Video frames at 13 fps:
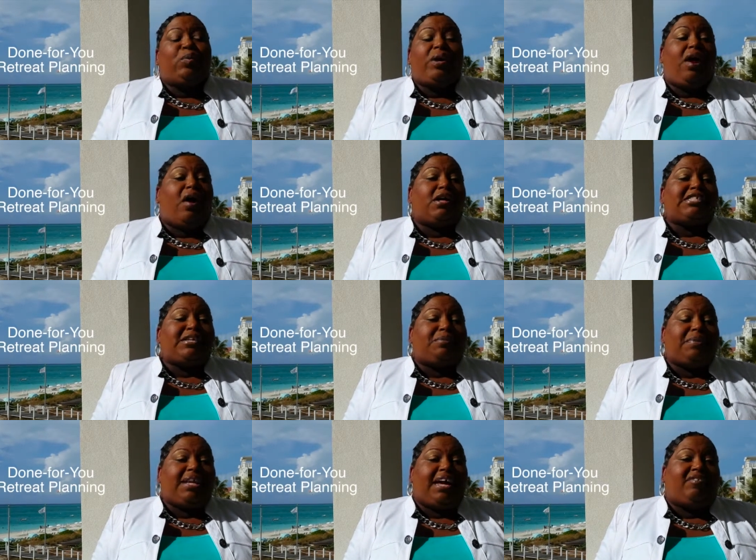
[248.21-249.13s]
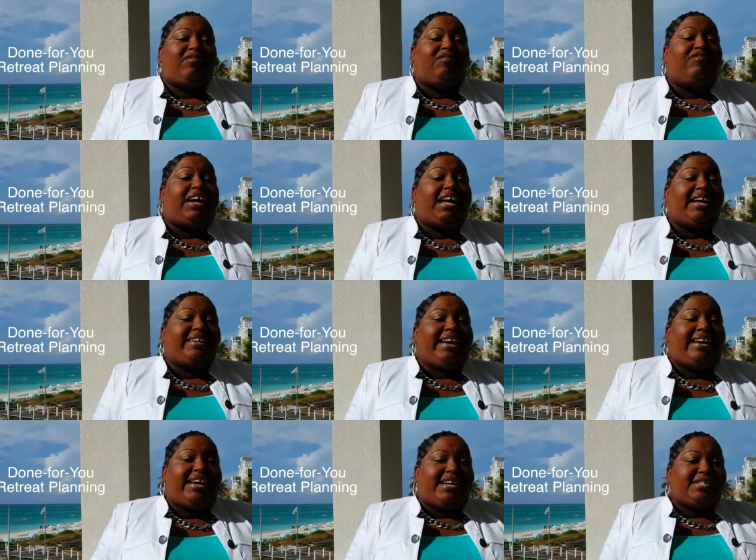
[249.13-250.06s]
we also plan fun
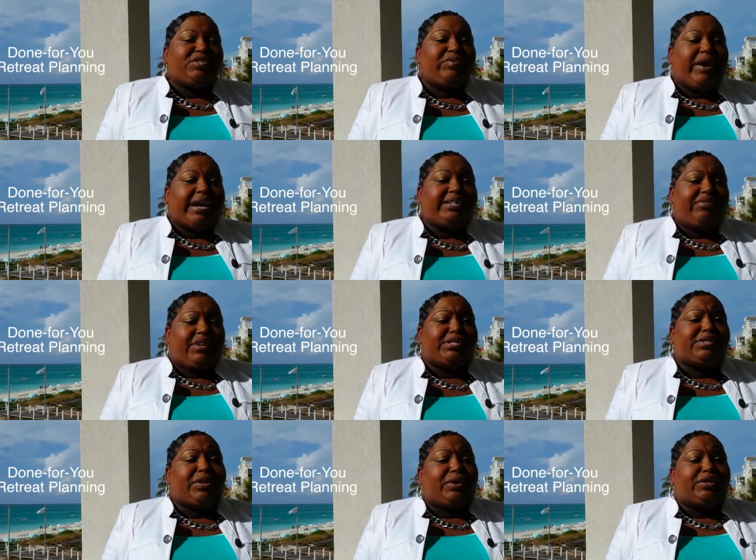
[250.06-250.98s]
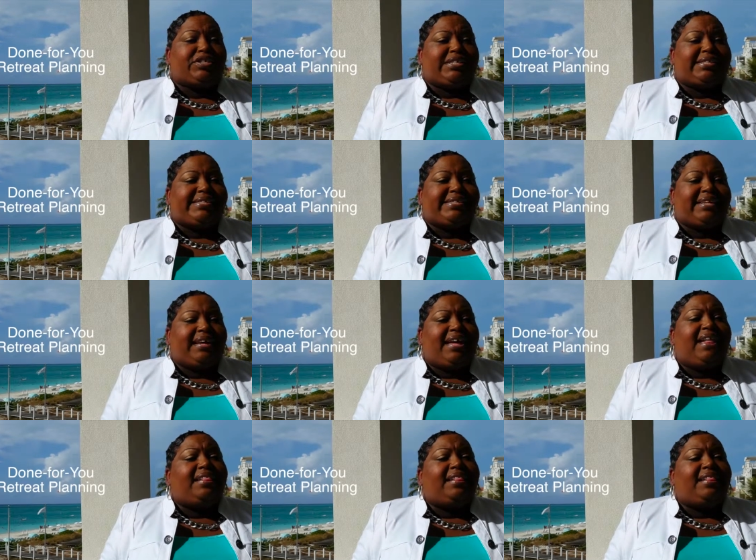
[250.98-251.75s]
and interactive excursions